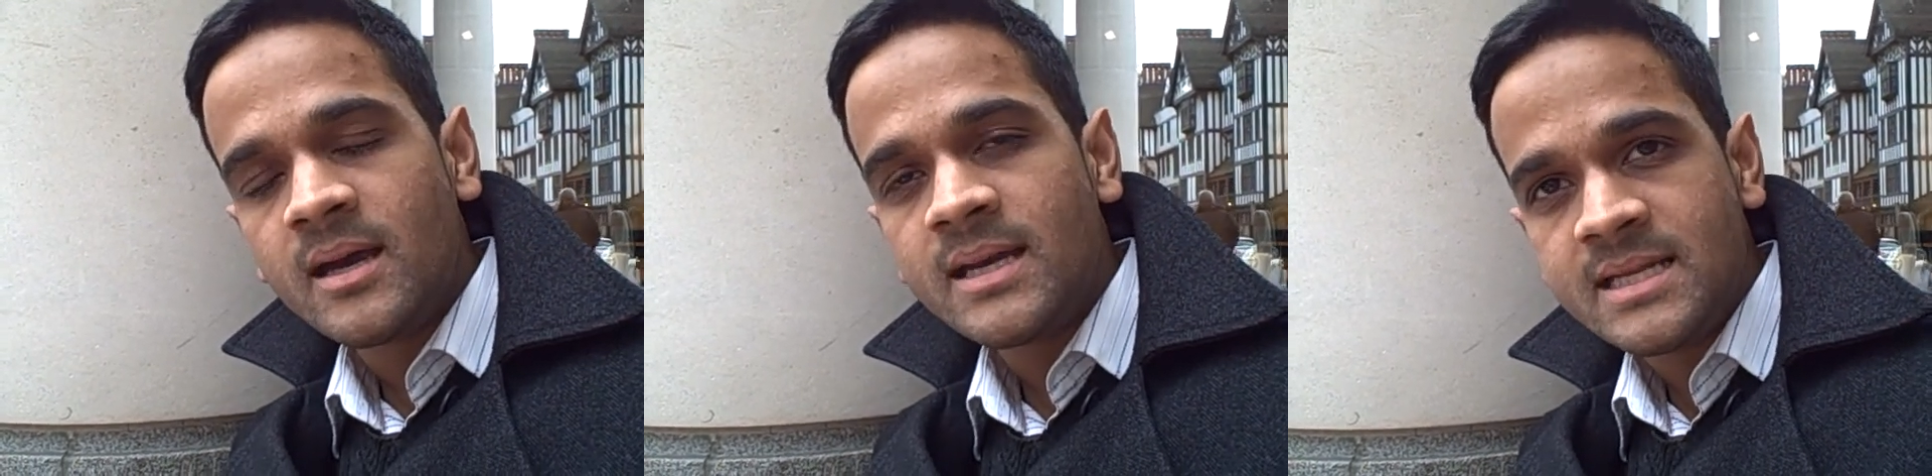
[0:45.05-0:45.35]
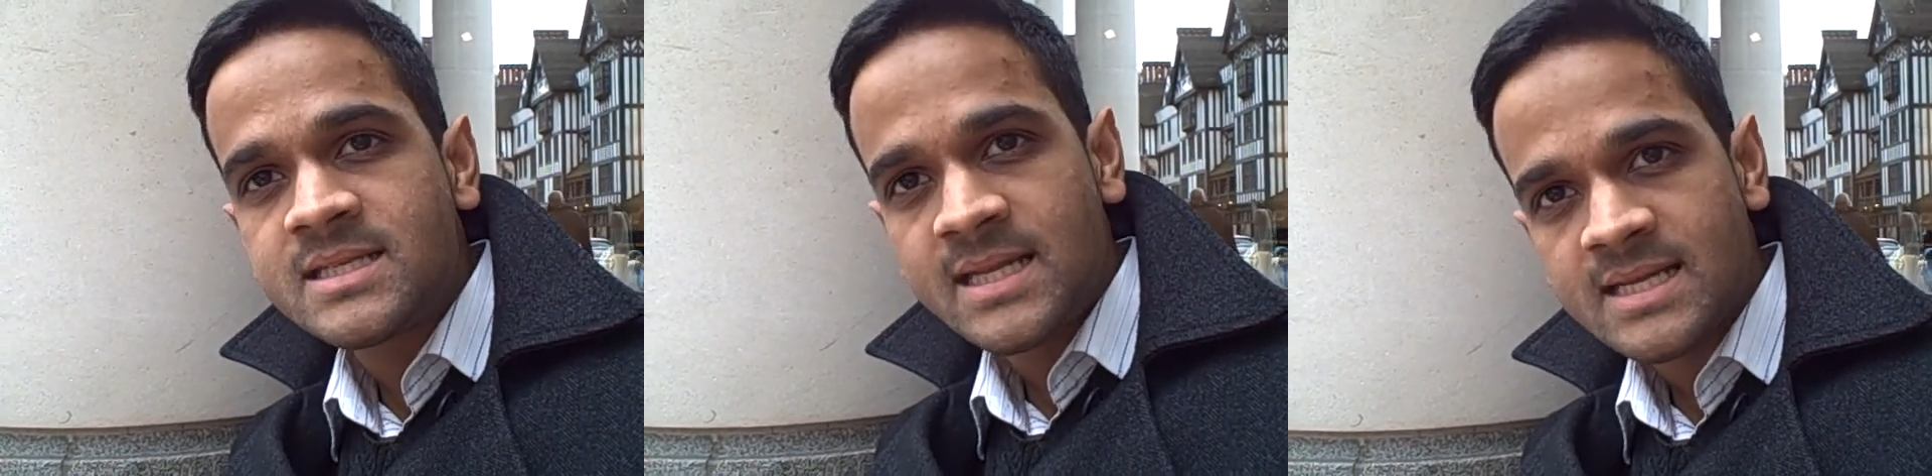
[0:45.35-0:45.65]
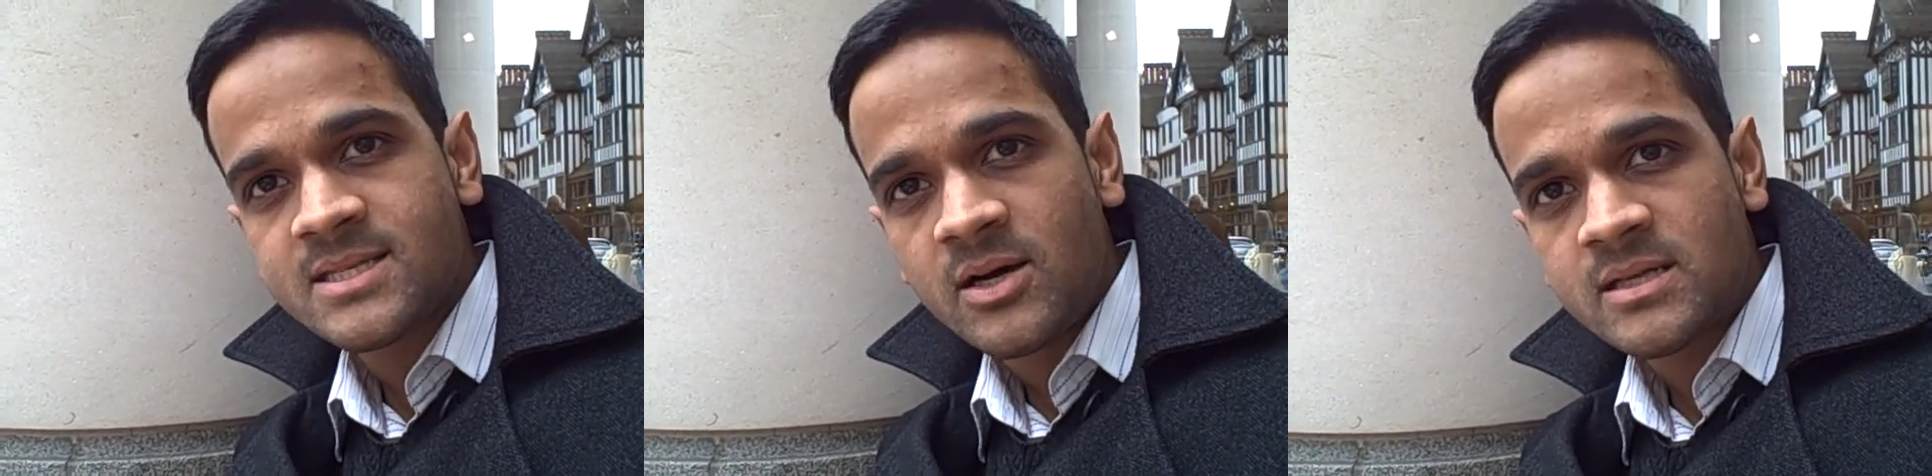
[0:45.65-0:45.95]
an
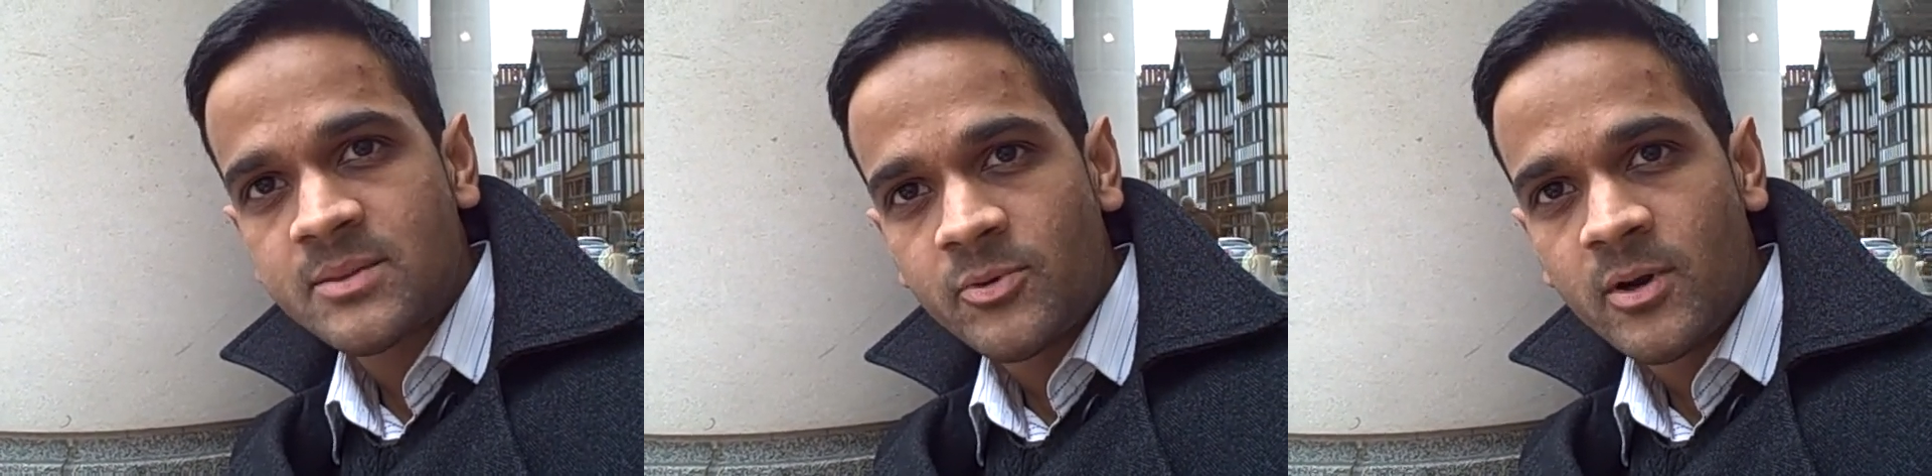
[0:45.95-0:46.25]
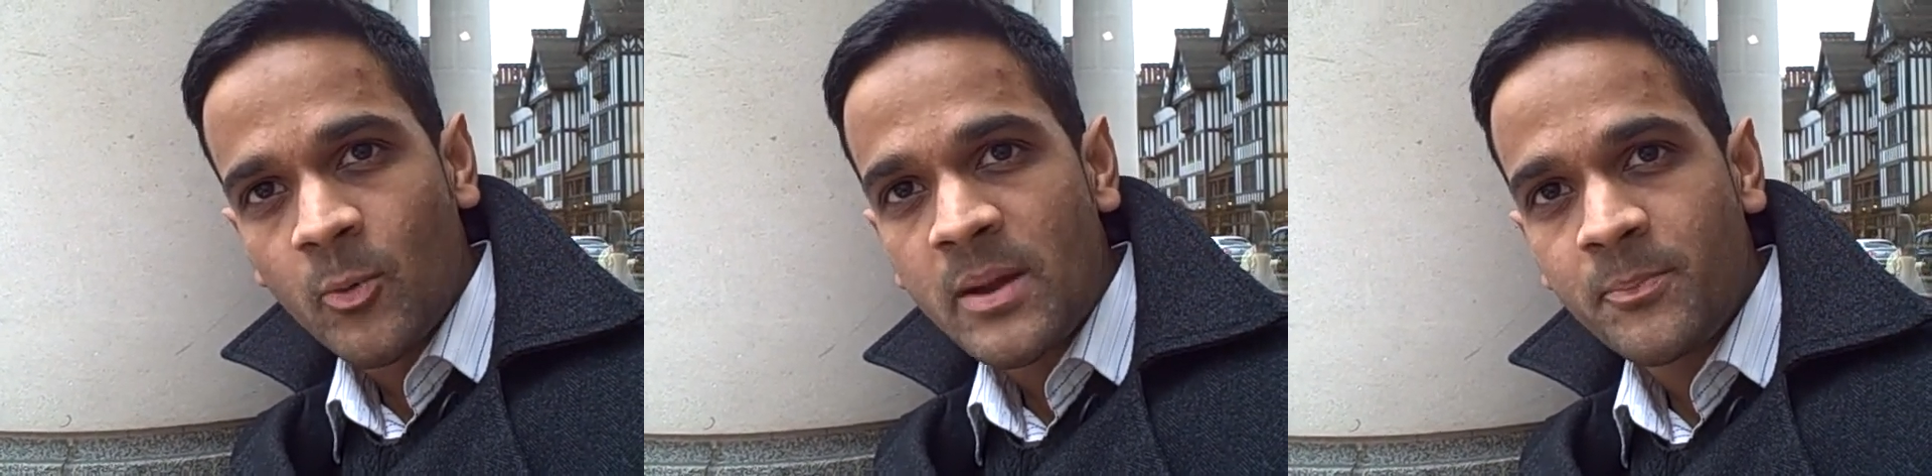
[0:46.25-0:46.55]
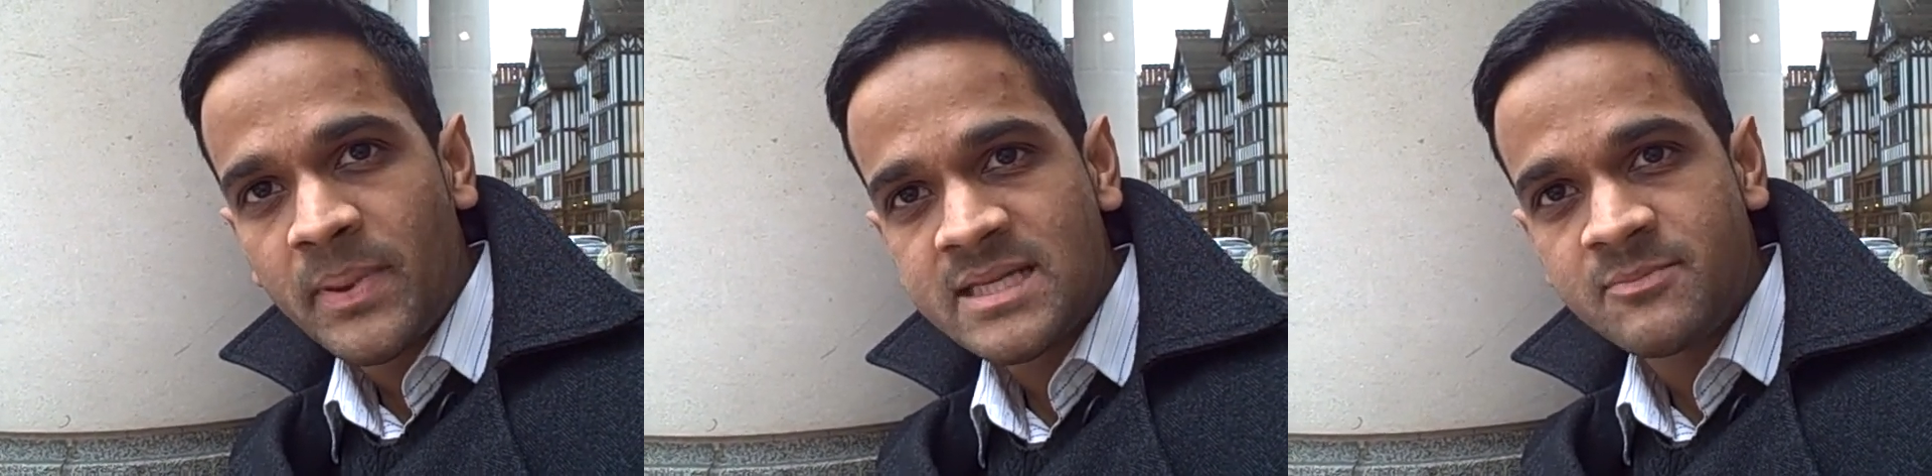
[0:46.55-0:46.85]
internet startup or a
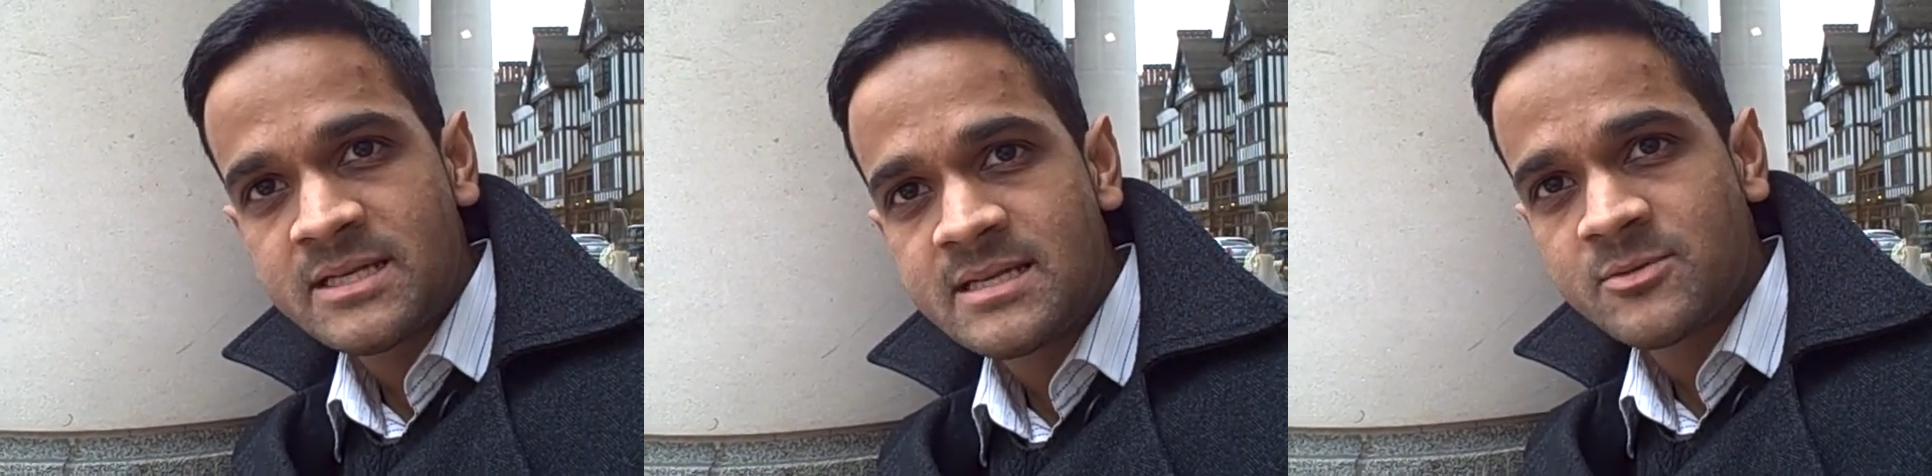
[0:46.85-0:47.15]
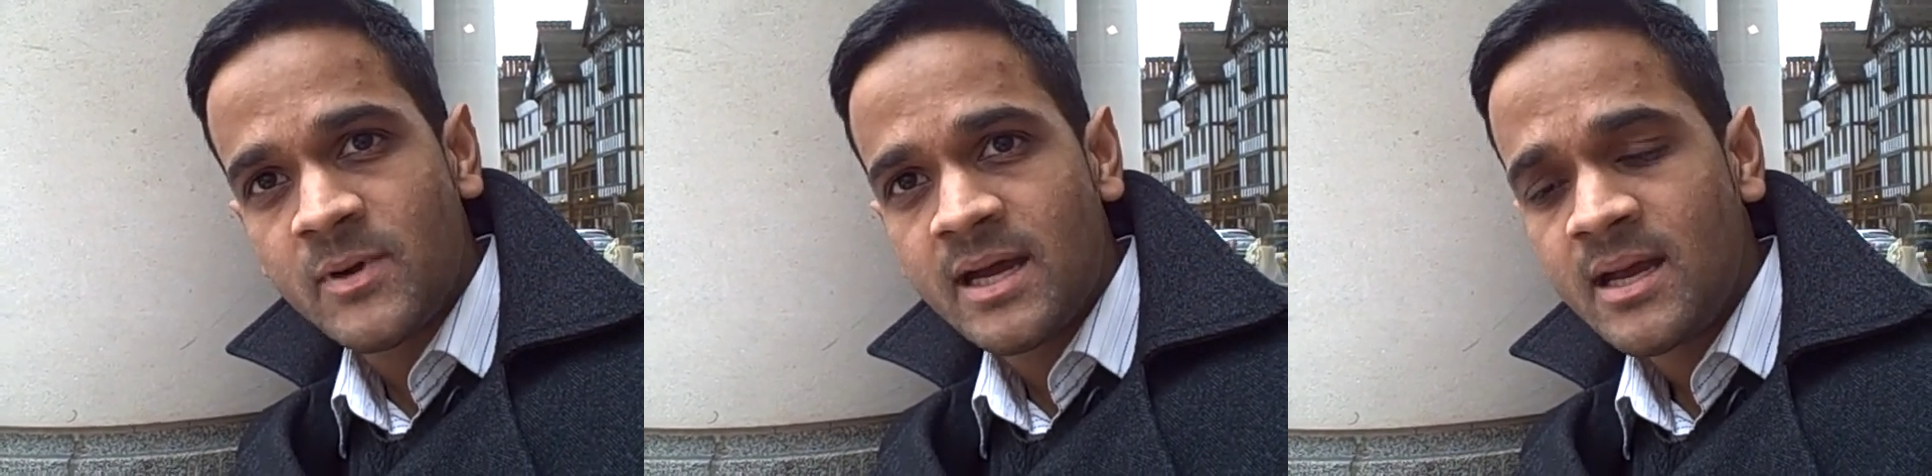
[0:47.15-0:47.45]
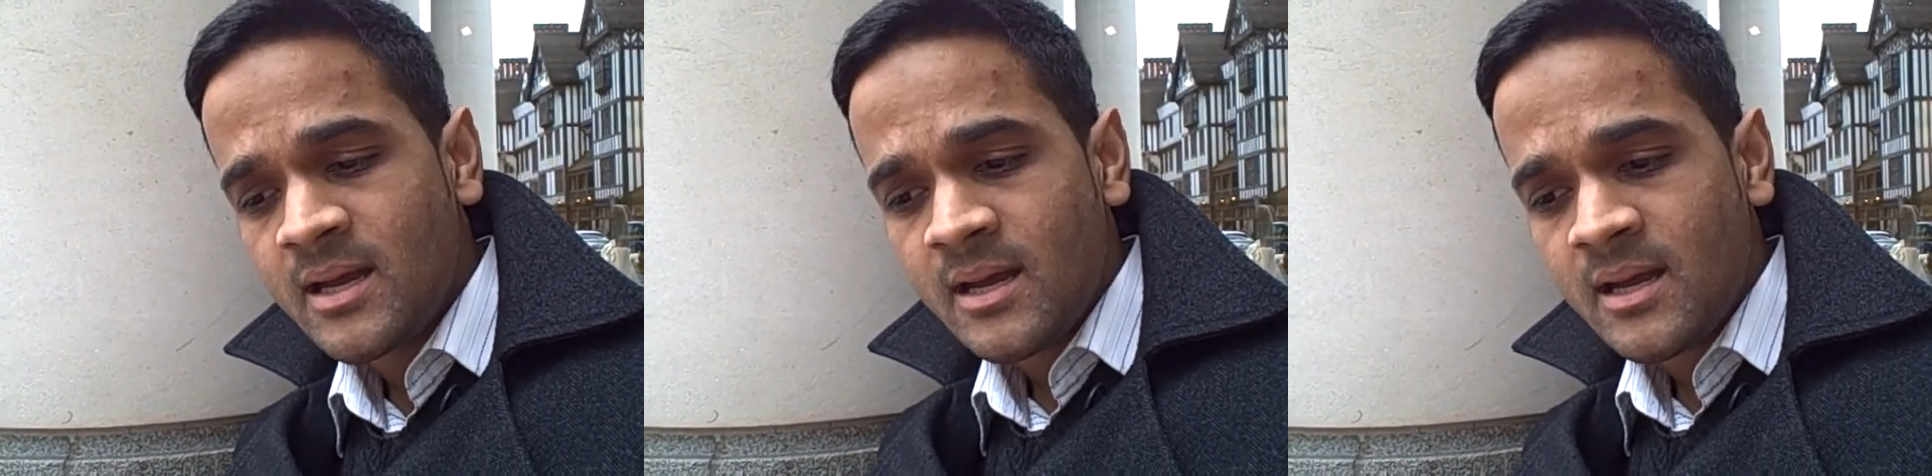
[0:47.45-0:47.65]
web-based business where